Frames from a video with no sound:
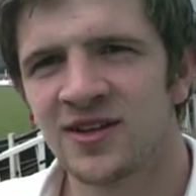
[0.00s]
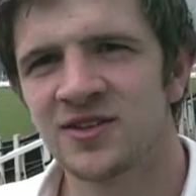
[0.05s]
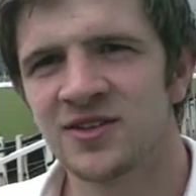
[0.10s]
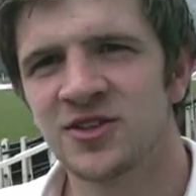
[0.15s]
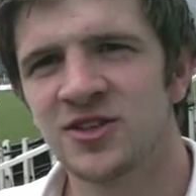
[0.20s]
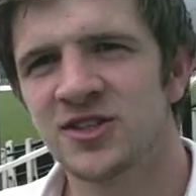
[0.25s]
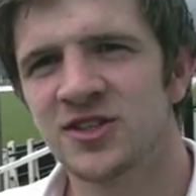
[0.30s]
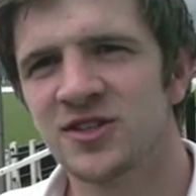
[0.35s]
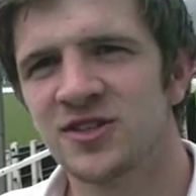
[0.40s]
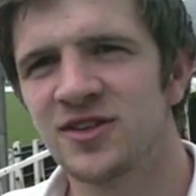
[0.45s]

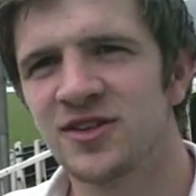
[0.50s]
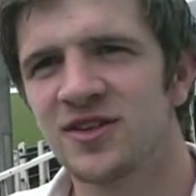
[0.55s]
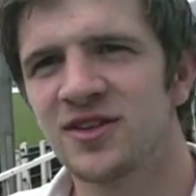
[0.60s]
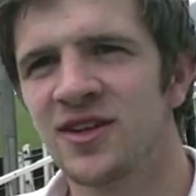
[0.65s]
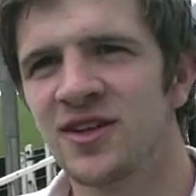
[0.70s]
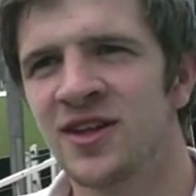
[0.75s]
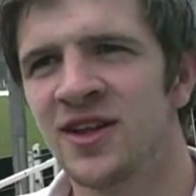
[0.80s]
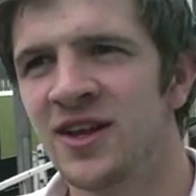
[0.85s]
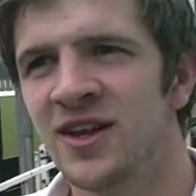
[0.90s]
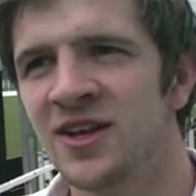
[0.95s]
and
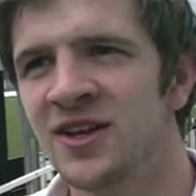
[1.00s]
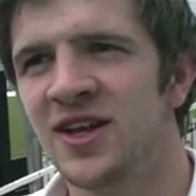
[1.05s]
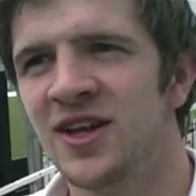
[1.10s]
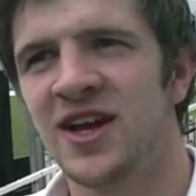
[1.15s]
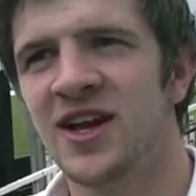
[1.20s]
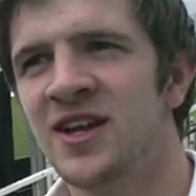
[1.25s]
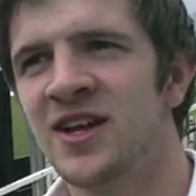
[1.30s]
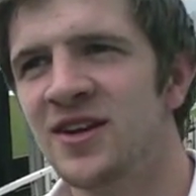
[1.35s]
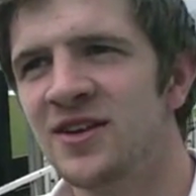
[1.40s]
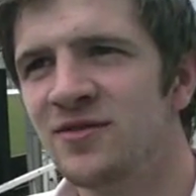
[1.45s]
then in
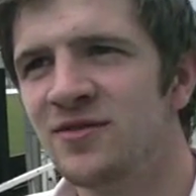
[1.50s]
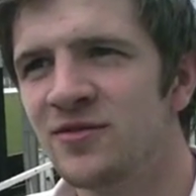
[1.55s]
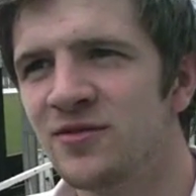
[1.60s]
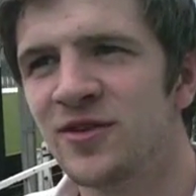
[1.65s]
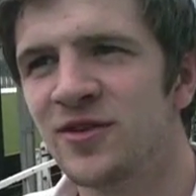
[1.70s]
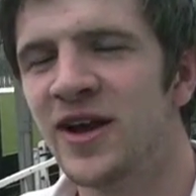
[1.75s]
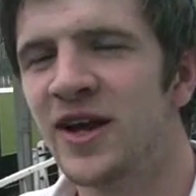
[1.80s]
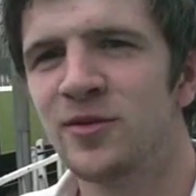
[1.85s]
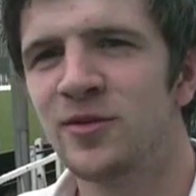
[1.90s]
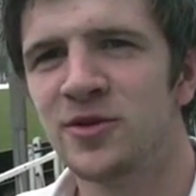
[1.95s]
the end I
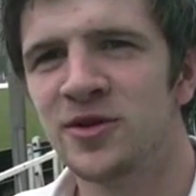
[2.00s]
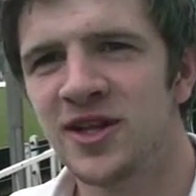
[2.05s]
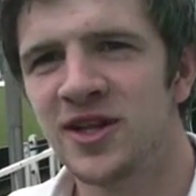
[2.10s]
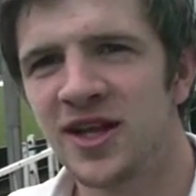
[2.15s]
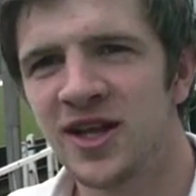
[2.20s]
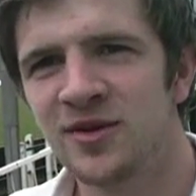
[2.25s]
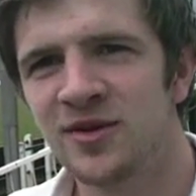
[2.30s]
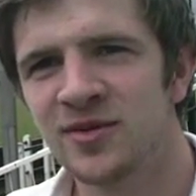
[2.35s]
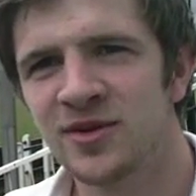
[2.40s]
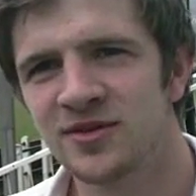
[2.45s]
forget about the
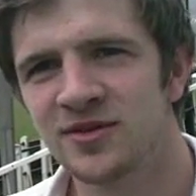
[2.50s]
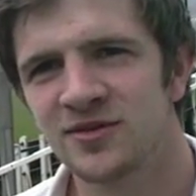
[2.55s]
game.